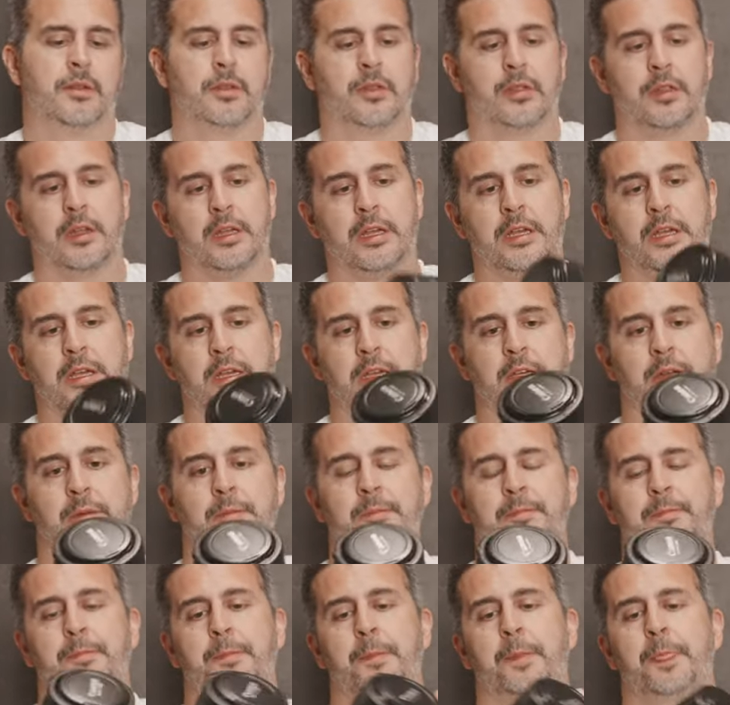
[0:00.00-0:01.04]
the
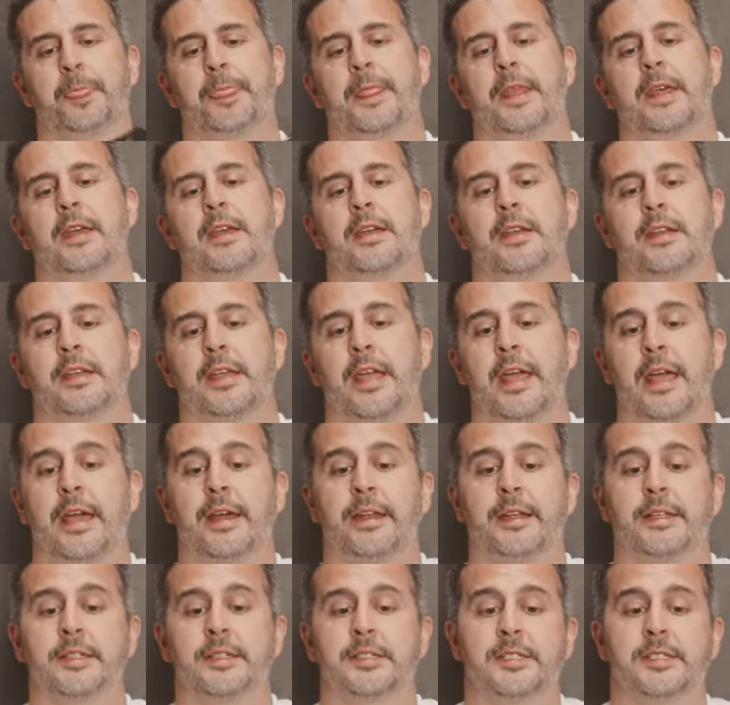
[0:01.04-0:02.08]

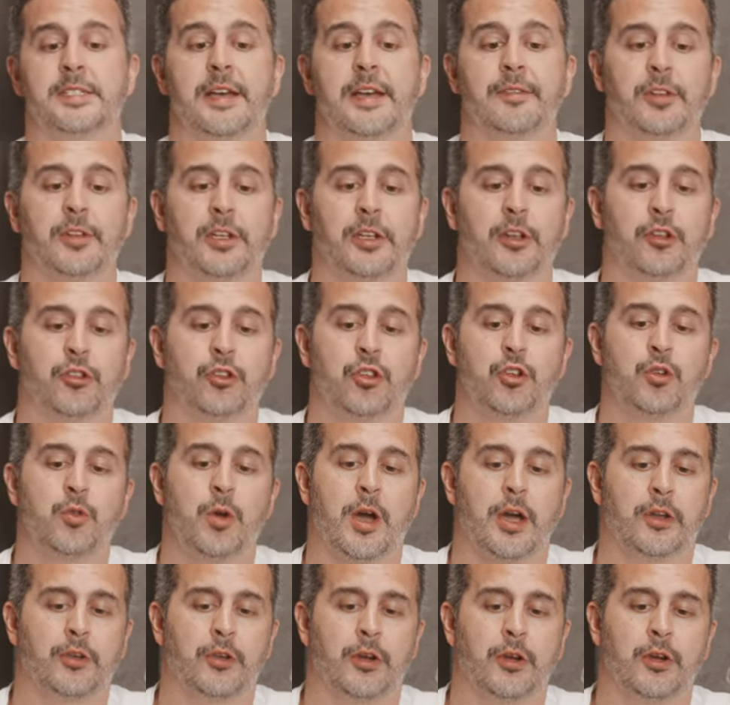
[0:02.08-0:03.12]
Canon
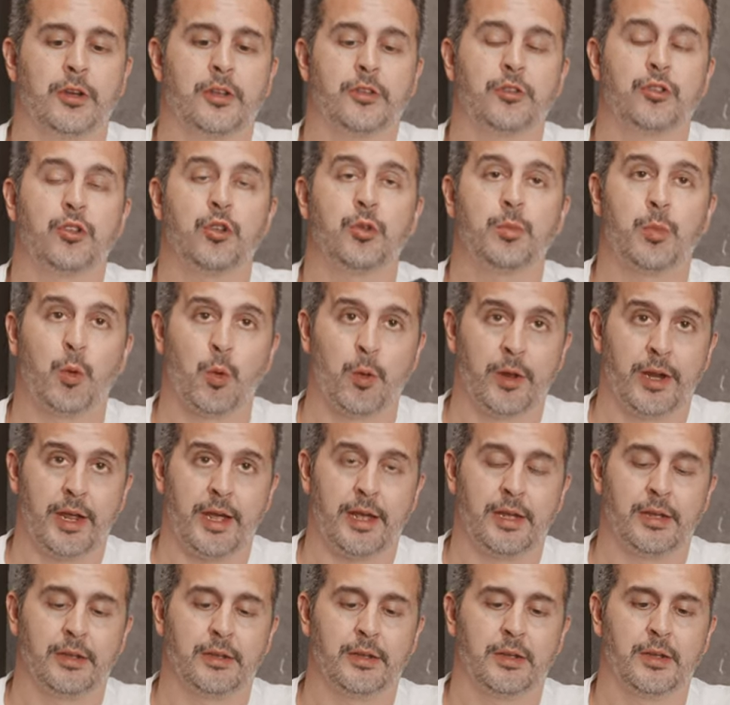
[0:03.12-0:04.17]
70-200
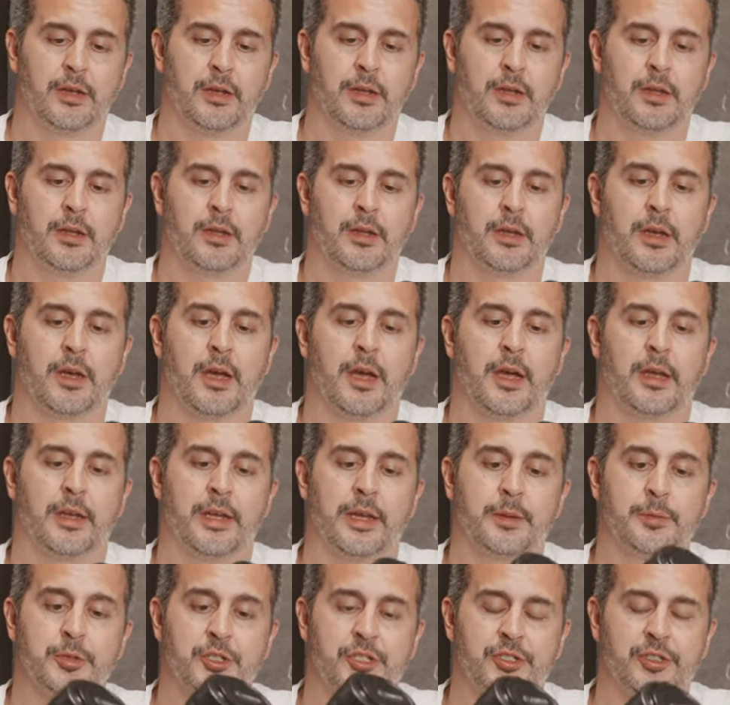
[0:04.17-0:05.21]
2.8
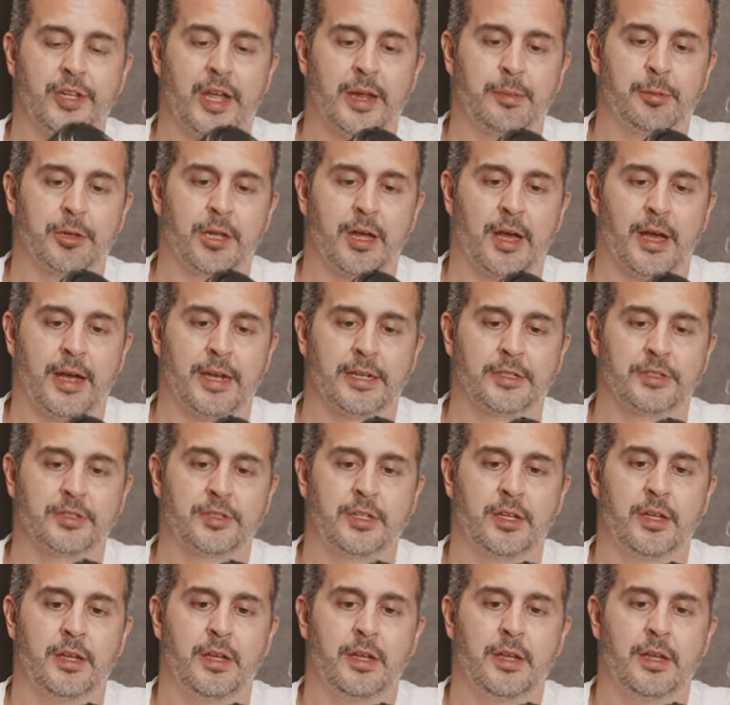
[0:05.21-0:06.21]
image stabilized.